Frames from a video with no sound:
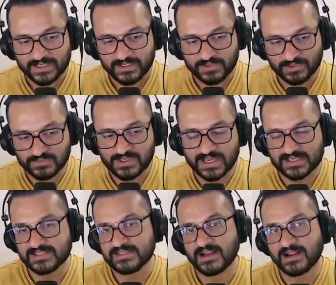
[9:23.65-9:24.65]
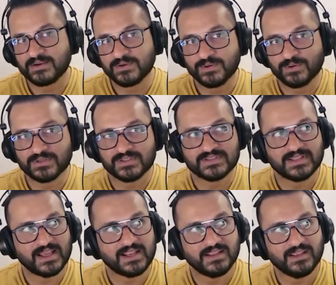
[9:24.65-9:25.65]
You will actually start to notice
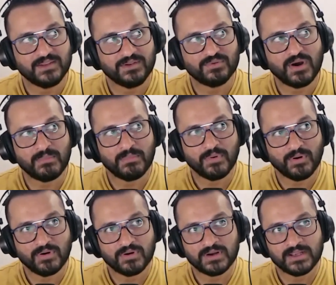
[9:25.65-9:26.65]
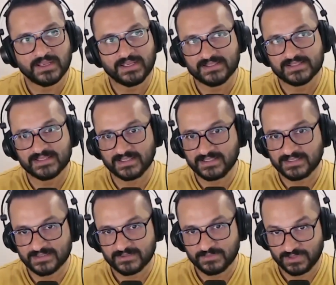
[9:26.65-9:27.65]
that you are more in sync
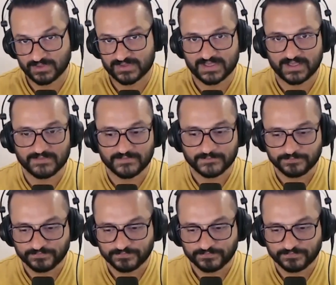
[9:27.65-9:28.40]
with yourself.